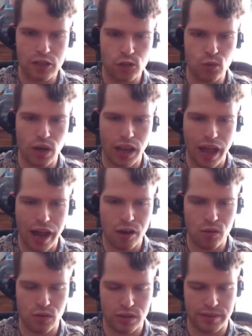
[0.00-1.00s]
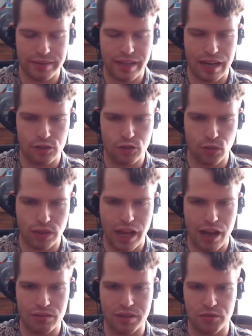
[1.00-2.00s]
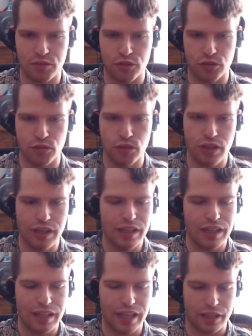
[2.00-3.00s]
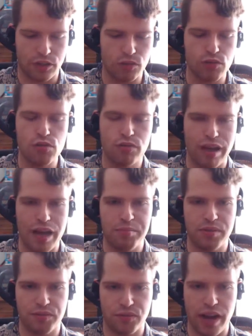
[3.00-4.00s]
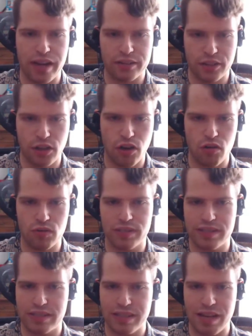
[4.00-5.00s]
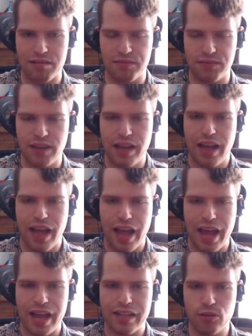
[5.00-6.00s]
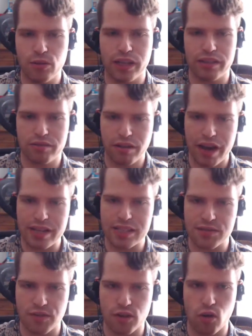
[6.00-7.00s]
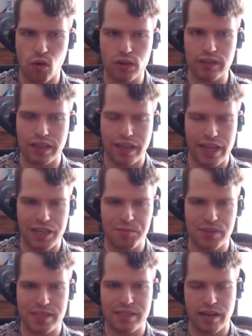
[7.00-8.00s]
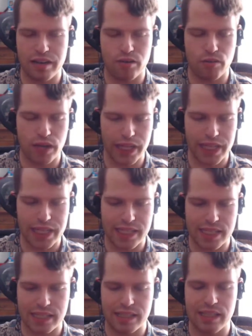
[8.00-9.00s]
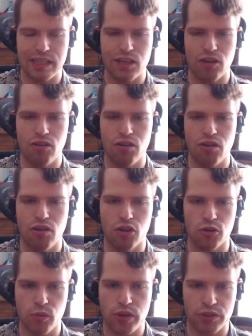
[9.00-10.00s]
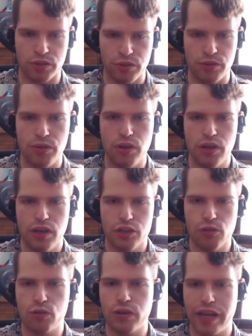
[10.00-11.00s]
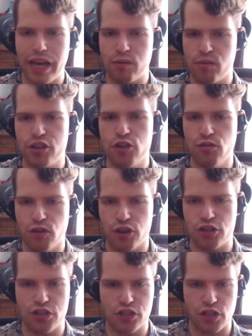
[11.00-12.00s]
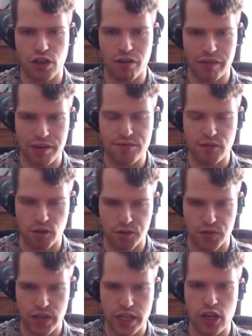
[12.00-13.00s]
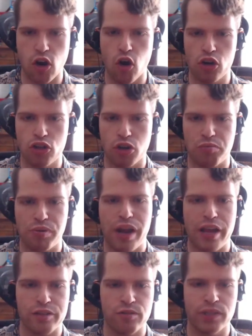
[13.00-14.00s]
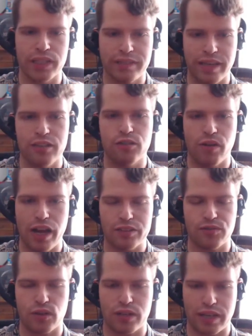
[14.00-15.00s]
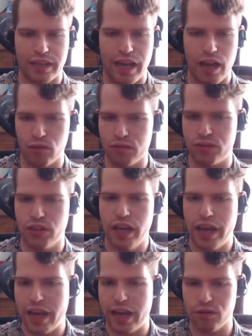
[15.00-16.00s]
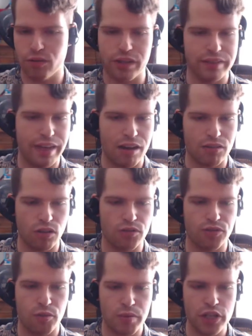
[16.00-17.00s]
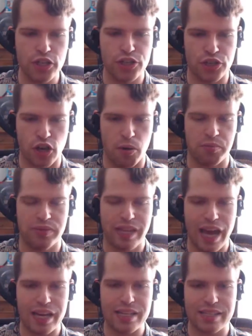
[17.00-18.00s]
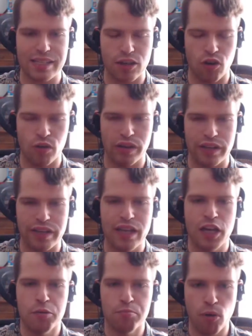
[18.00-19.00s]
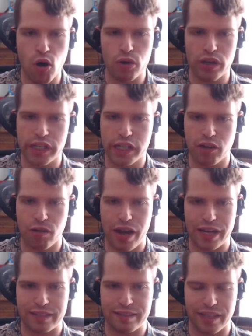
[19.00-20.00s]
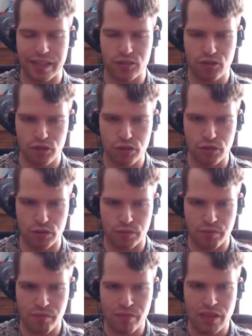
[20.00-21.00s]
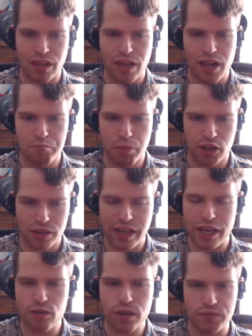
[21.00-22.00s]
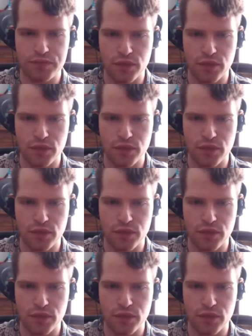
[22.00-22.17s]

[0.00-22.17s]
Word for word: to allow uh, to allow them to like you, you type the friend code stuff and you can transfer all the games that are released uh, on Wii U. You could get Wii U versions of them for free on your brand new Nintendo Network account and you could download from eShop. That is the only morally correct thing to do. But okay, you can